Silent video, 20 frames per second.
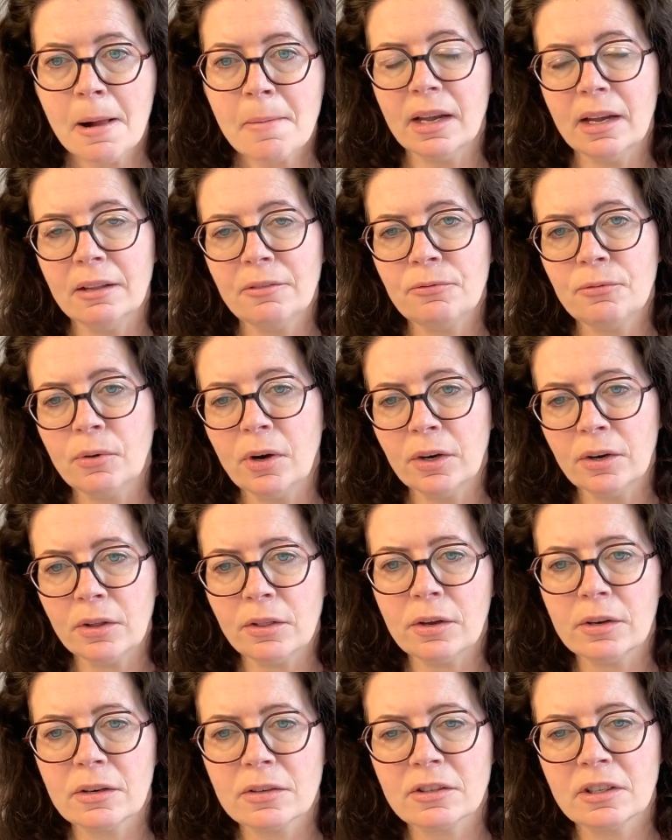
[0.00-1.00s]
And for
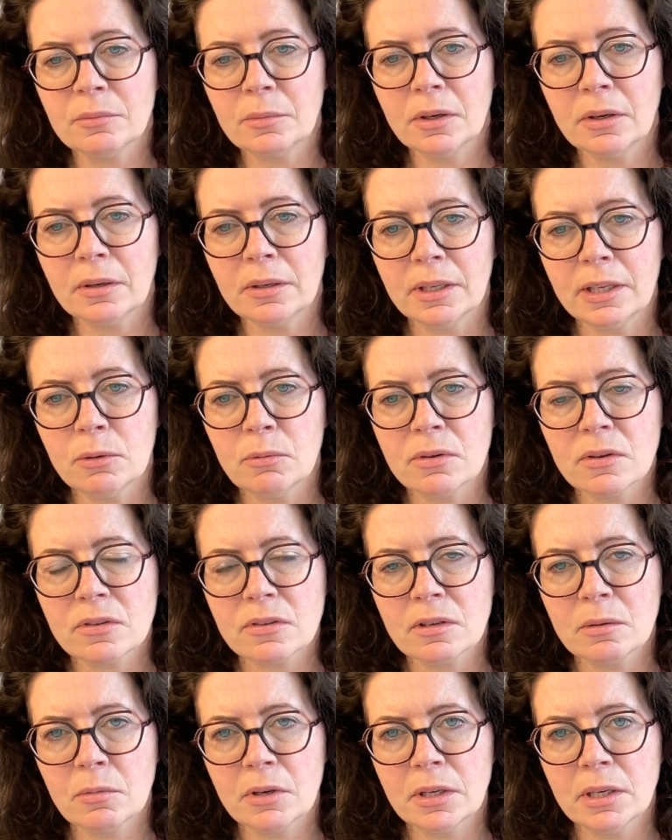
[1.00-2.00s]
another customer, it was
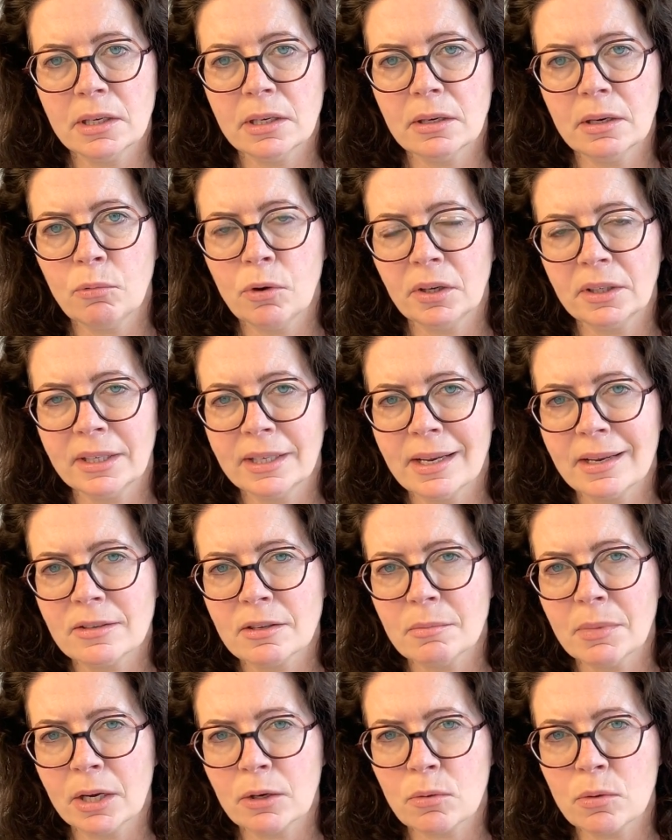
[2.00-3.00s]
somebody working as
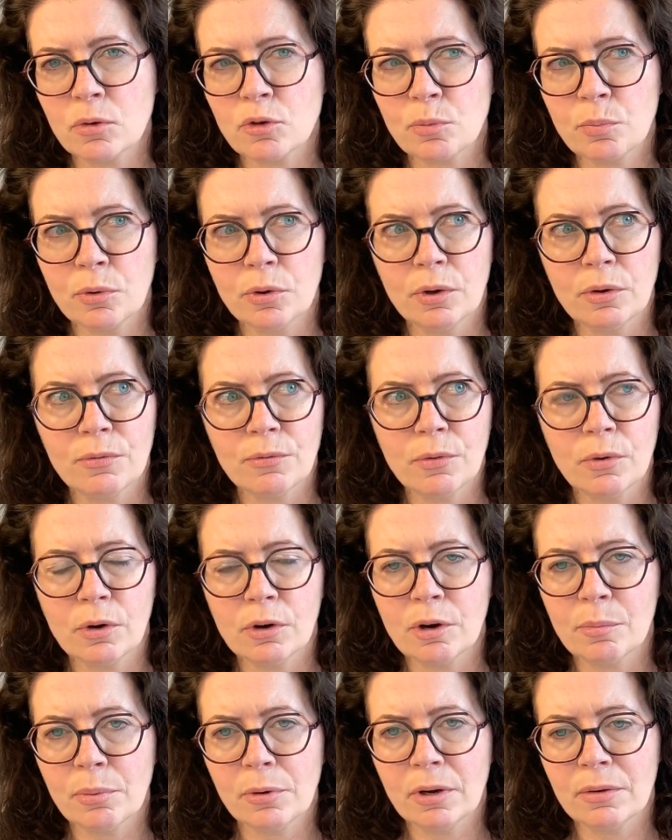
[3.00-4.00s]
a micro-entrepreneur for a
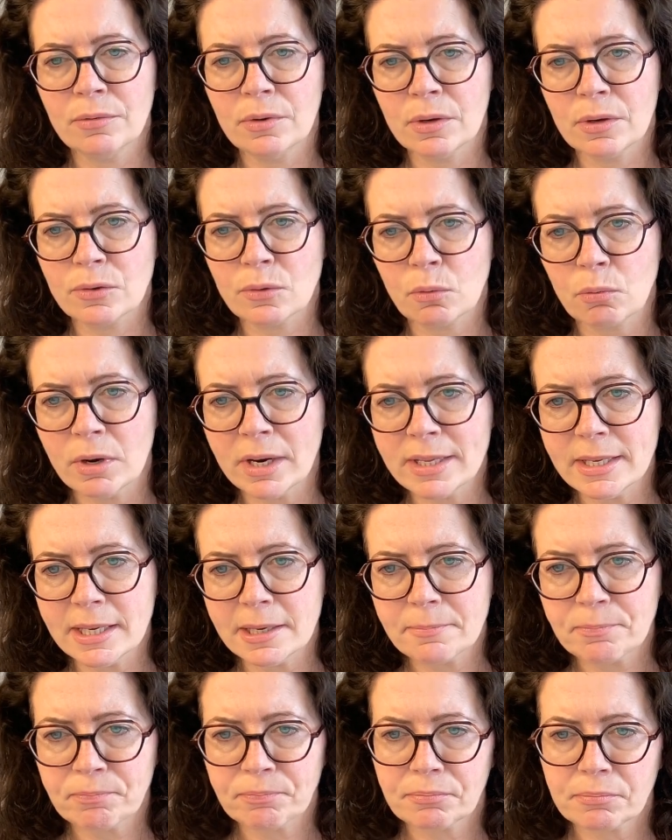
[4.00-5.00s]
couple of years
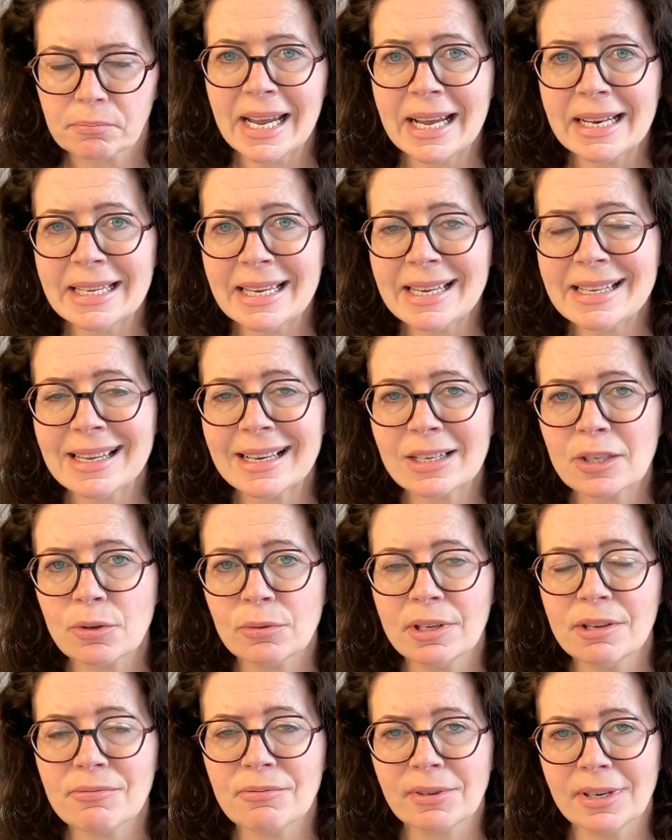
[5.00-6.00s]
already, and he's
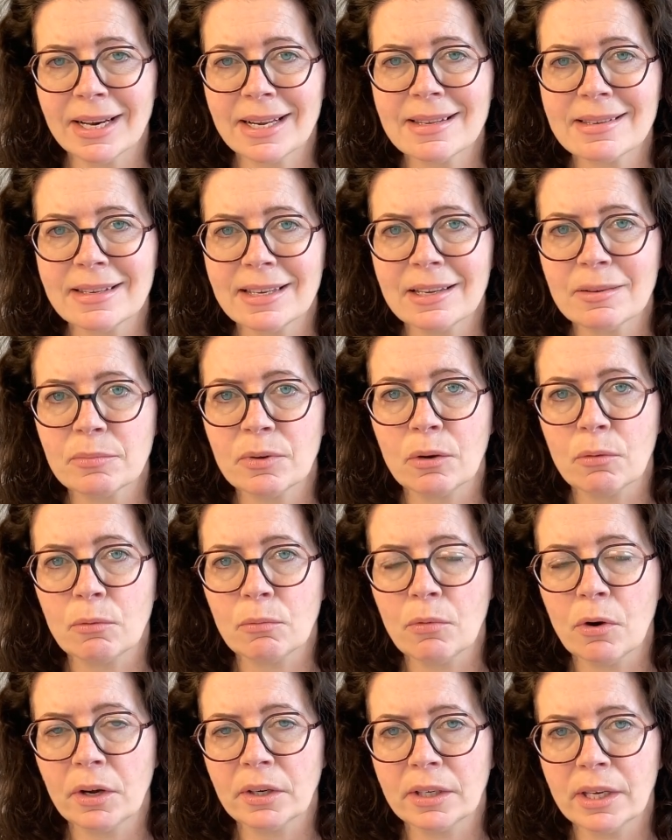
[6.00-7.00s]
actually freelancing, but
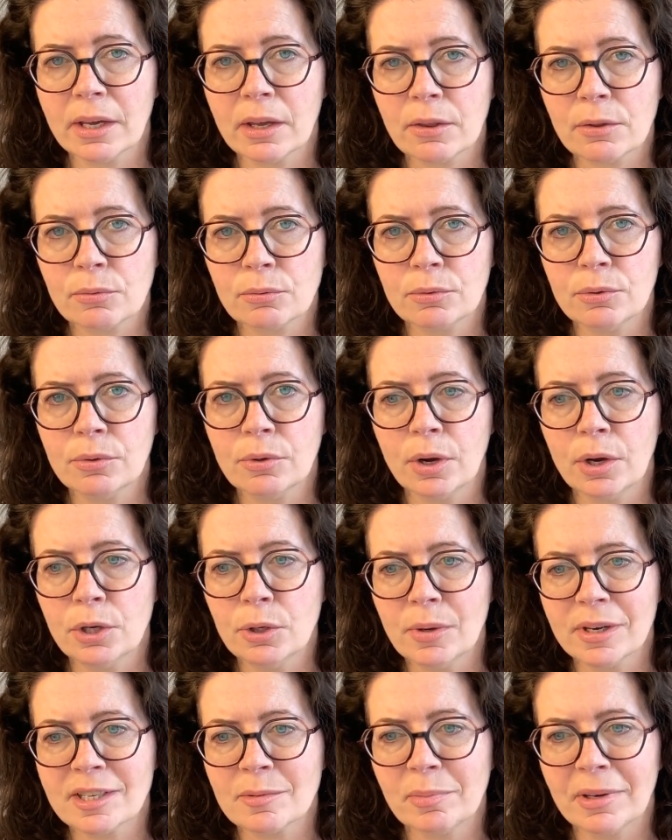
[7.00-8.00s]
working through a
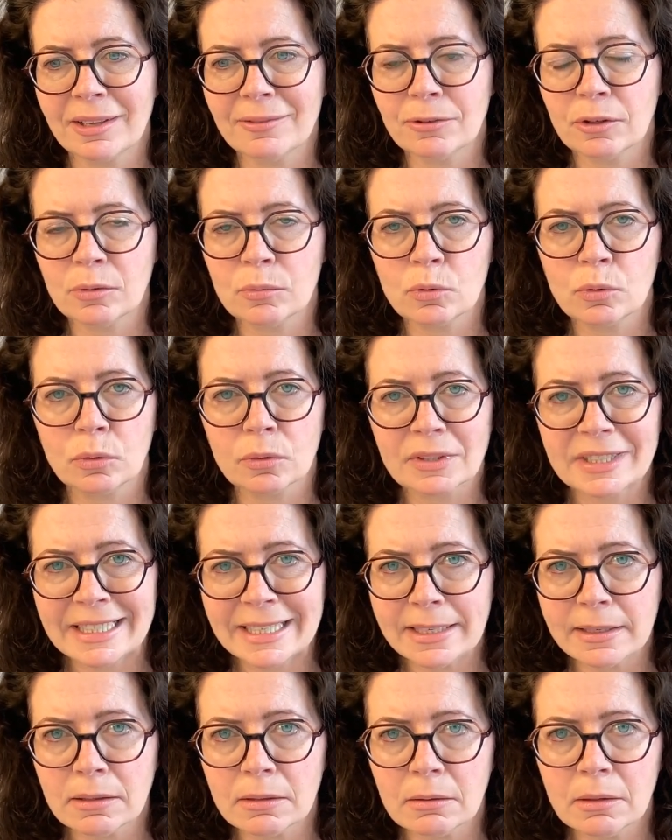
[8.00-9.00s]
US platform called
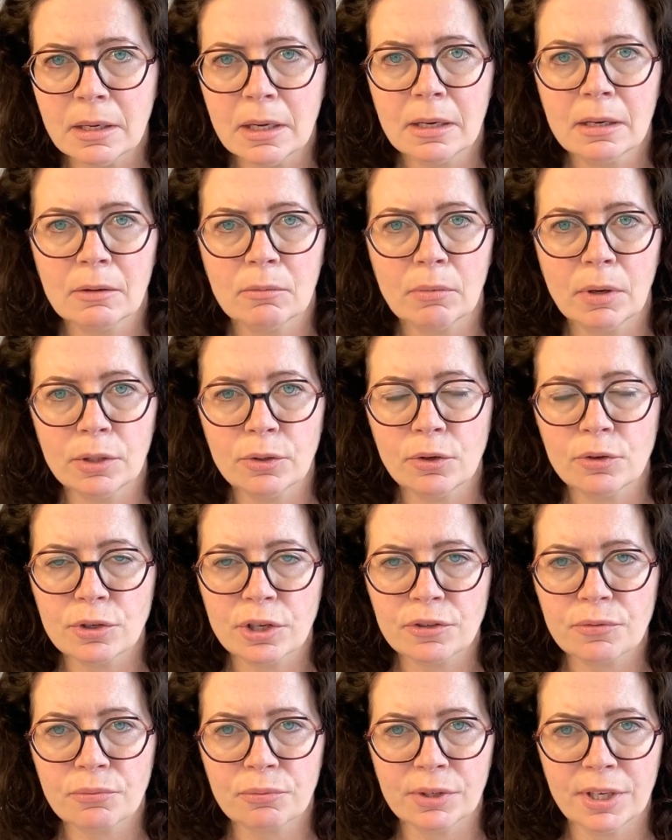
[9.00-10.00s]
Dio, where you
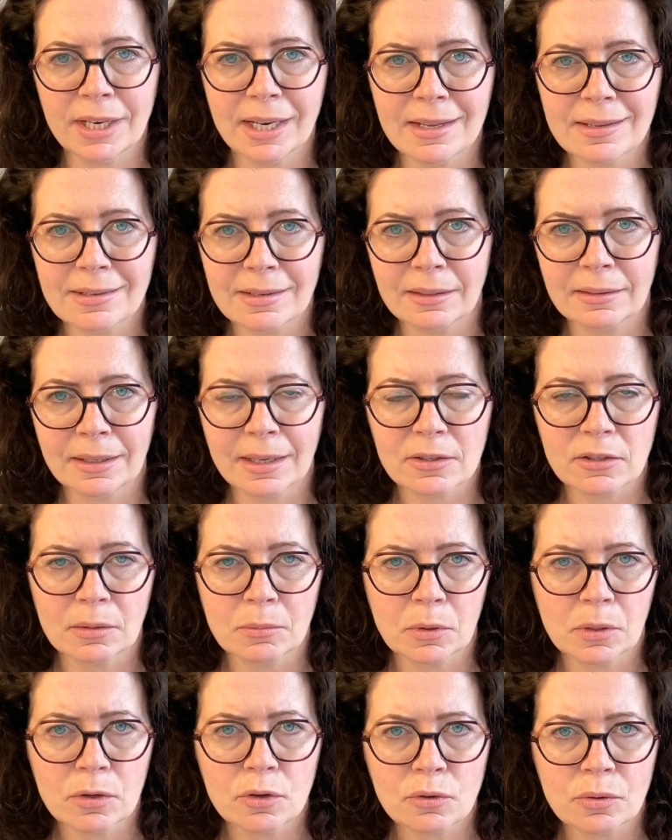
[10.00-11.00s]
just freelance and get
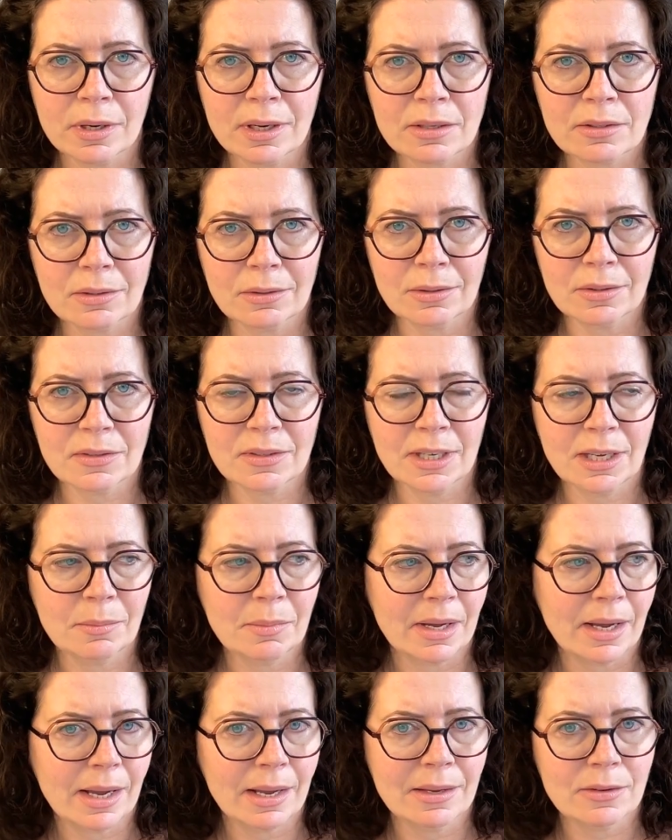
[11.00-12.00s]
some contracts, the
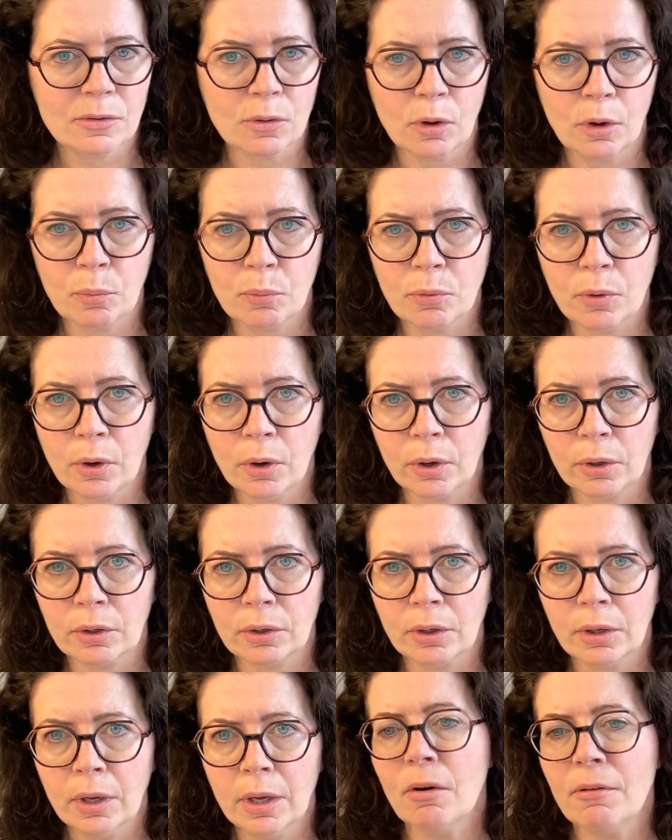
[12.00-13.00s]
same as Upwork
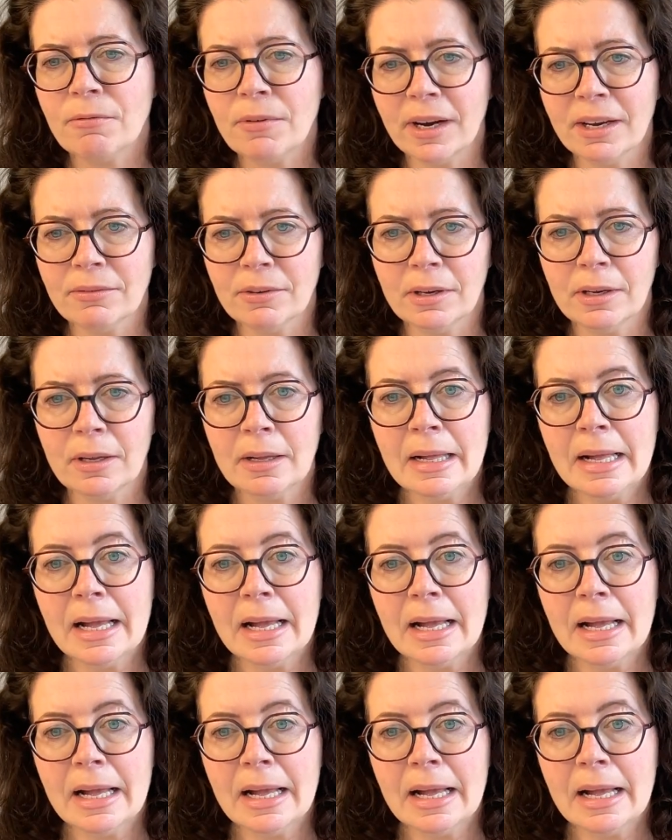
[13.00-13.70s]
or Fiverr.